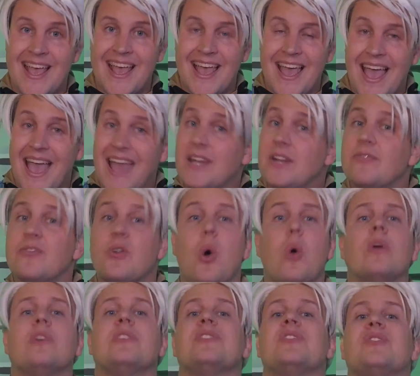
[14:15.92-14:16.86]
And of
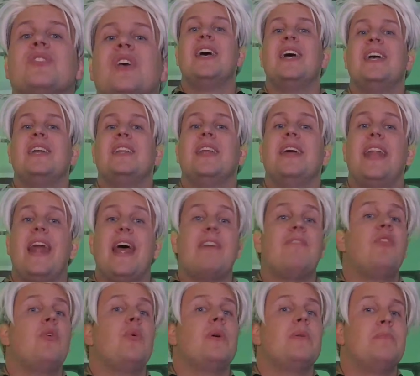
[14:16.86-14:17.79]
course, let
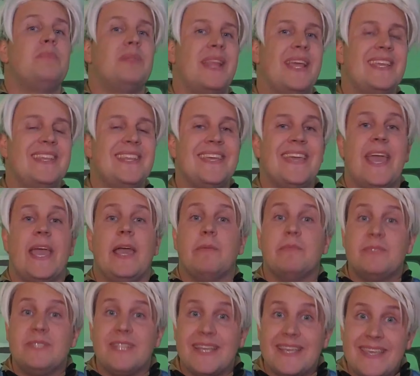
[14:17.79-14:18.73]
everyone play the game
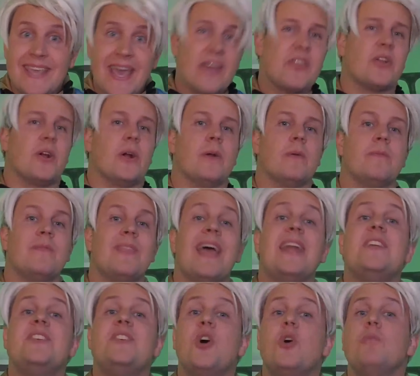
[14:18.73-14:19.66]
together,
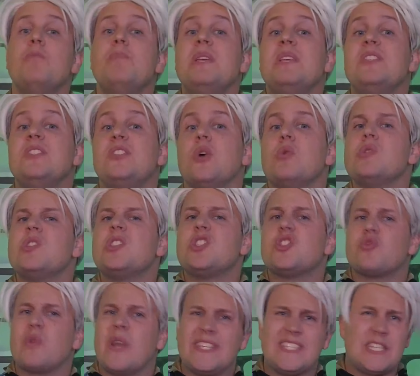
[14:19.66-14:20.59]
and don't be so
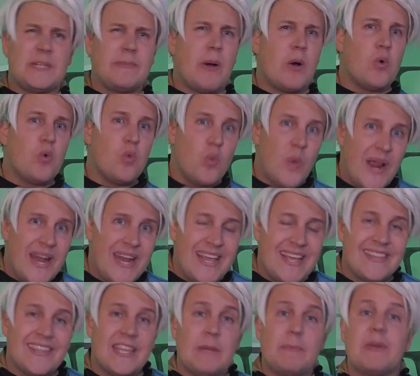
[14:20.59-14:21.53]
stressed about winning
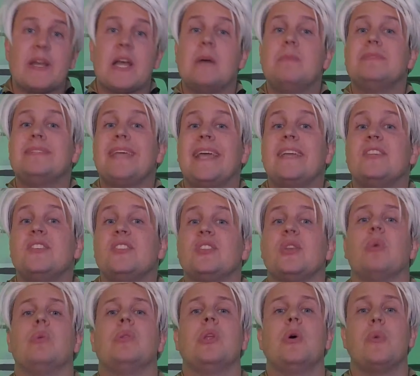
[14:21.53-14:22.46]
that it becomes a
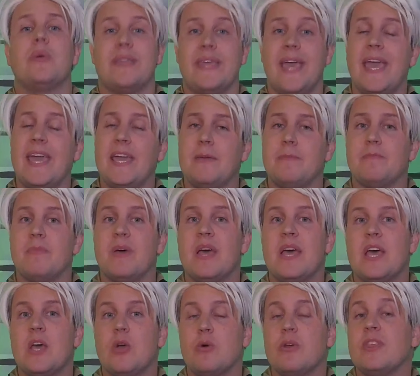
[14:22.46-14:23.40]
solo game
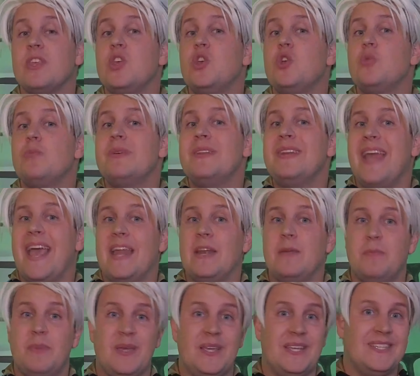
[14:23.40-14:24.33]
with human
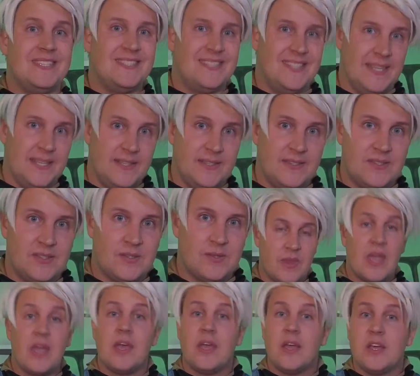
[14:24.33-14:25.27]
NPCs.
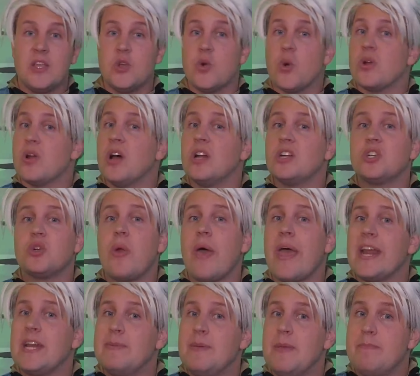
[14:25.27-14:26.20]
You are not
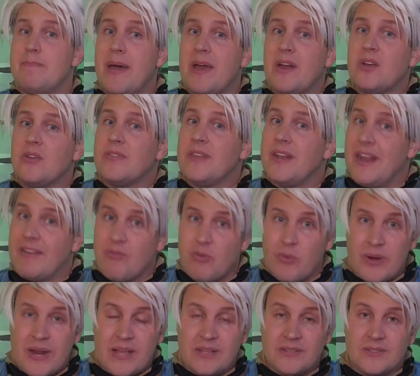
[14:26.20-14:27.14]
trying to be better than
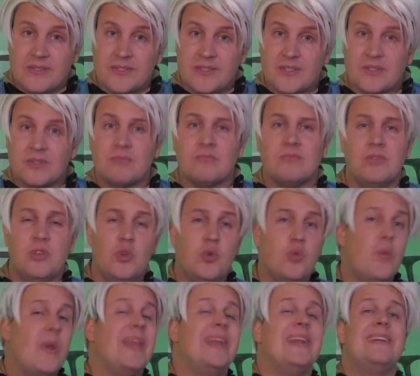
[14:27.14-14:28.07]
everyone else, you
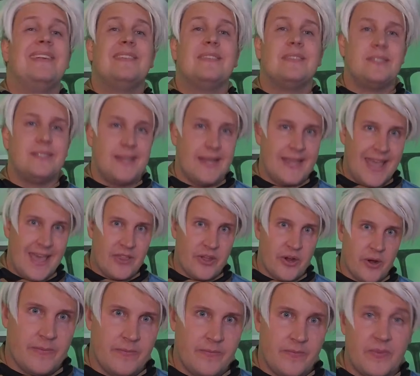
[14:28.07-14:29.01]
win together,
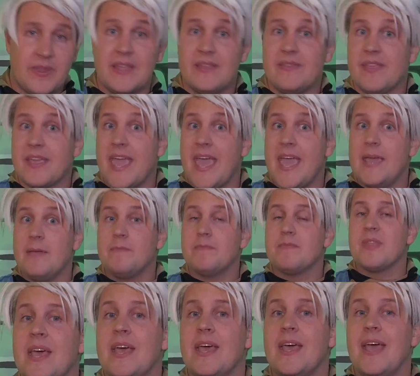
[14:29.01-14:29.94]
in the game
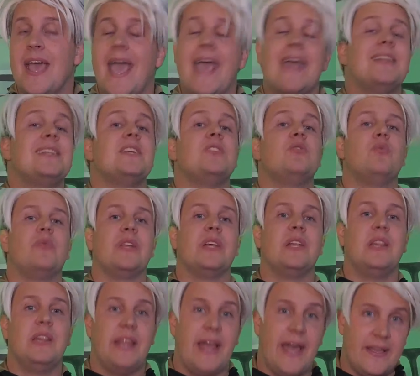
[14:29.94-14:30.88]
and in
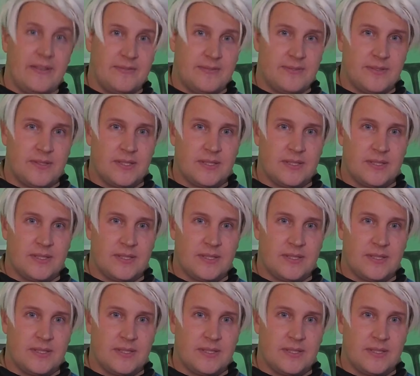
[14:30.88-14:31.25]
real life.